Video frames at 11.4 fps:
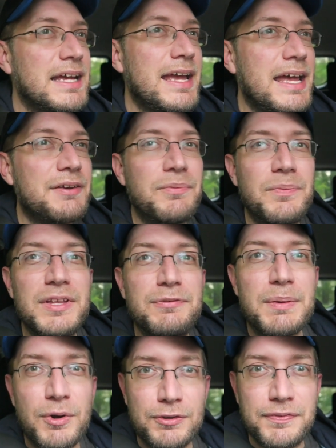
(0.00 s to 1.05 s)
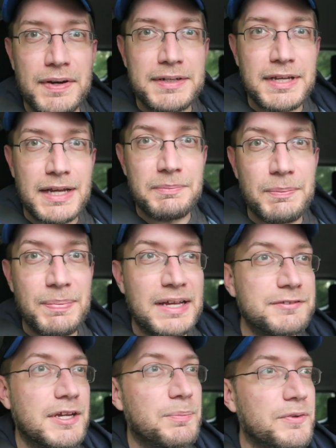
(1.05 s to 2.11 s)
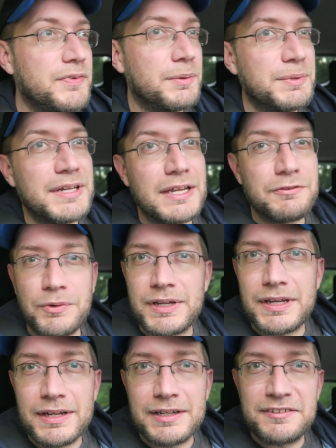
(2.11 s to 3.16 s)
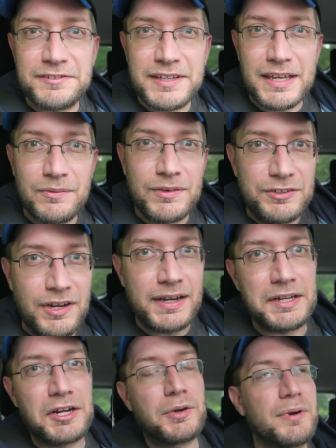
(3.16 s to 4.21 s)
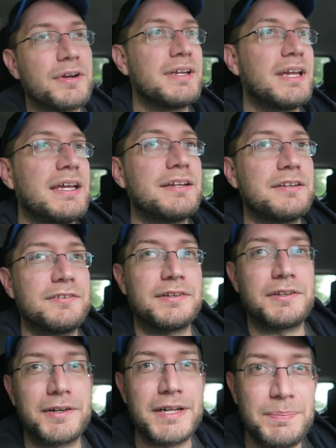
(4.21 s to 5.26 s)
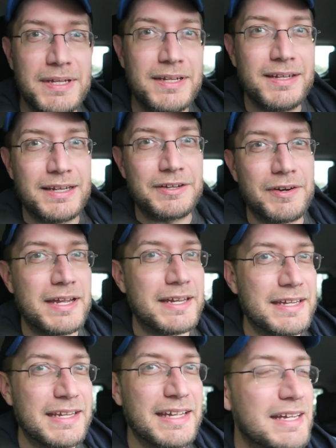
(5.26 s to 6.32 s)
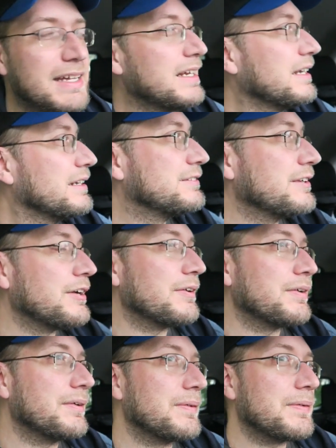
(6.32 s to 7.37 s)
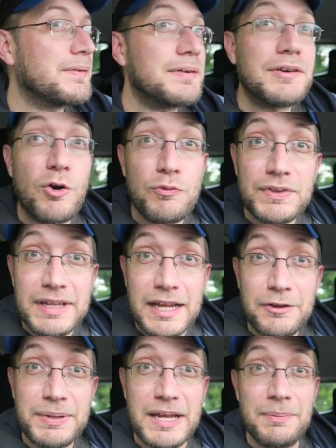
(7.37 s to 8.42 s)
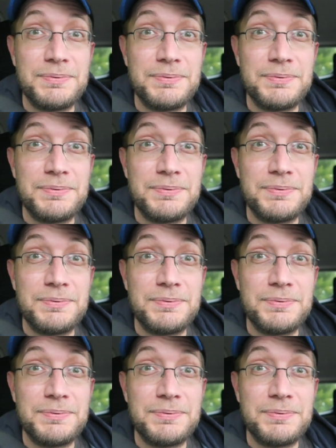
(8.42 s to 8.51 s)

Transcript: and we spent most of our time the past couple filming days working on a skit with shining armor and cadance and creepy and granny so hopefully that'll be